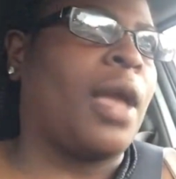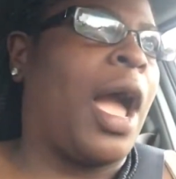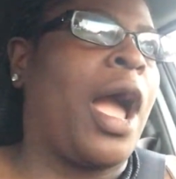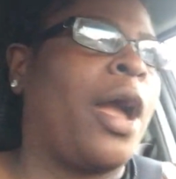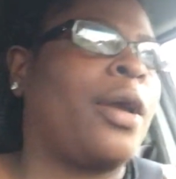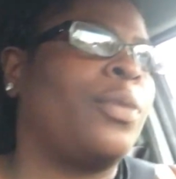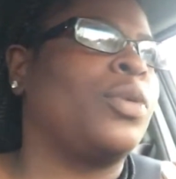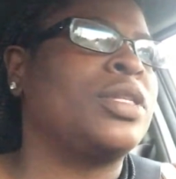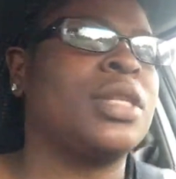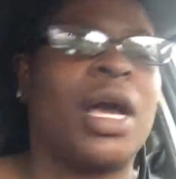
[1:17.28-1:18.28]
i
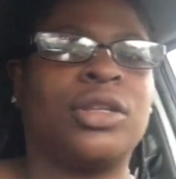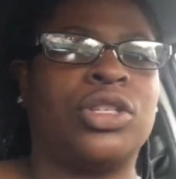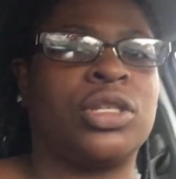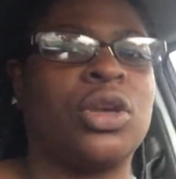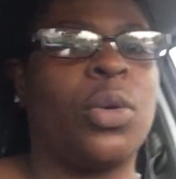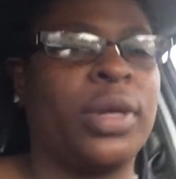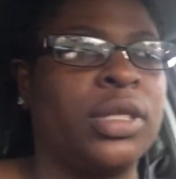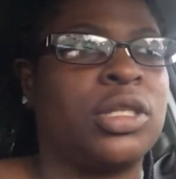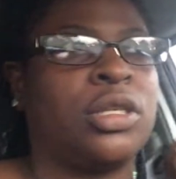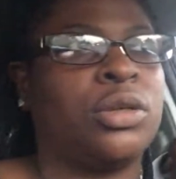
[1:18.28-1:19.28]
was not just going
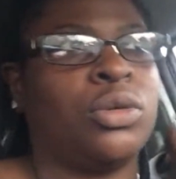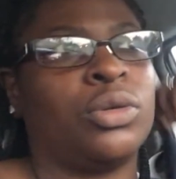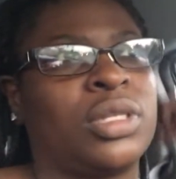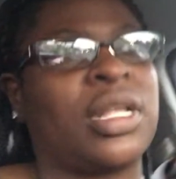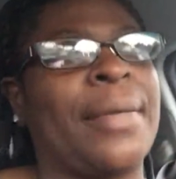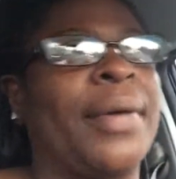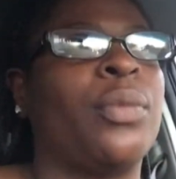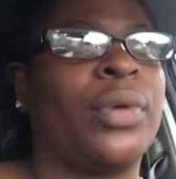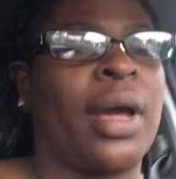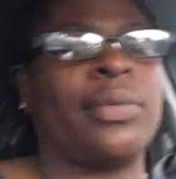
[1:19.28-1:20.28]
to step up
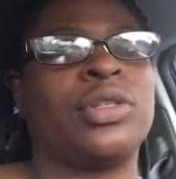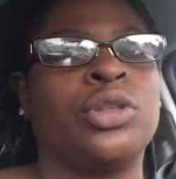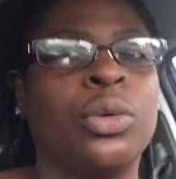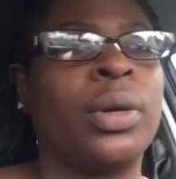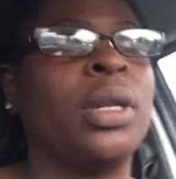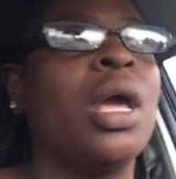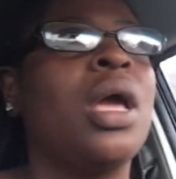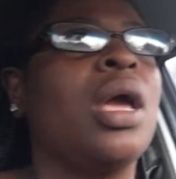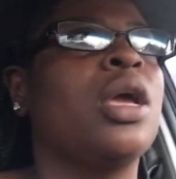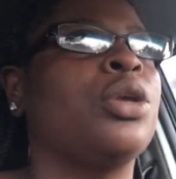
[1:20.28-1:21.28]
what i was doing
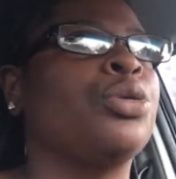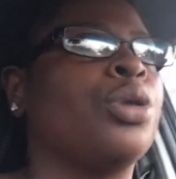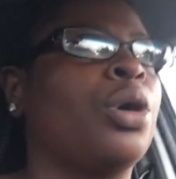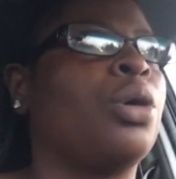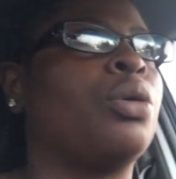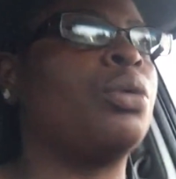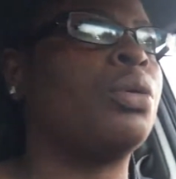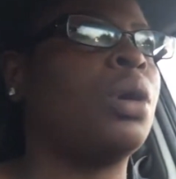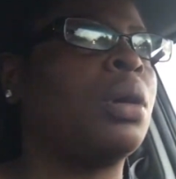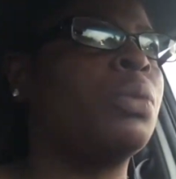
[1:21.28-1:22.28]
you
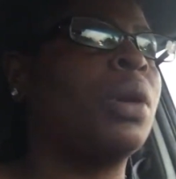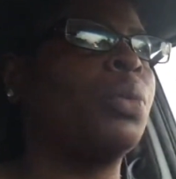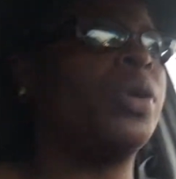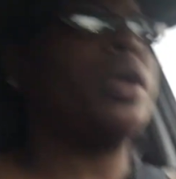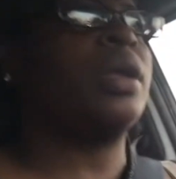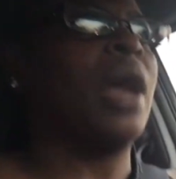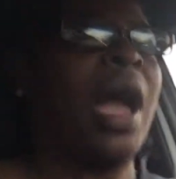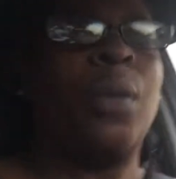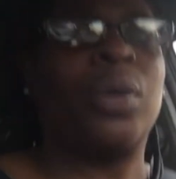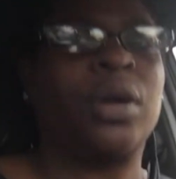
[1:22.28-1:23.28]
know, um, we
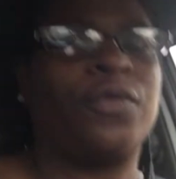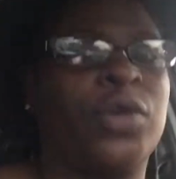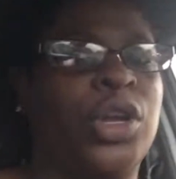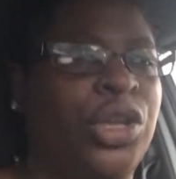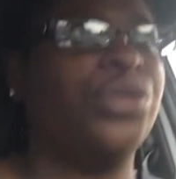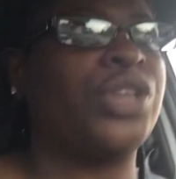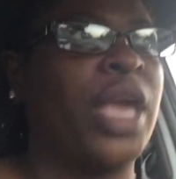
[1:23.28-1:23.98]
I work for a huge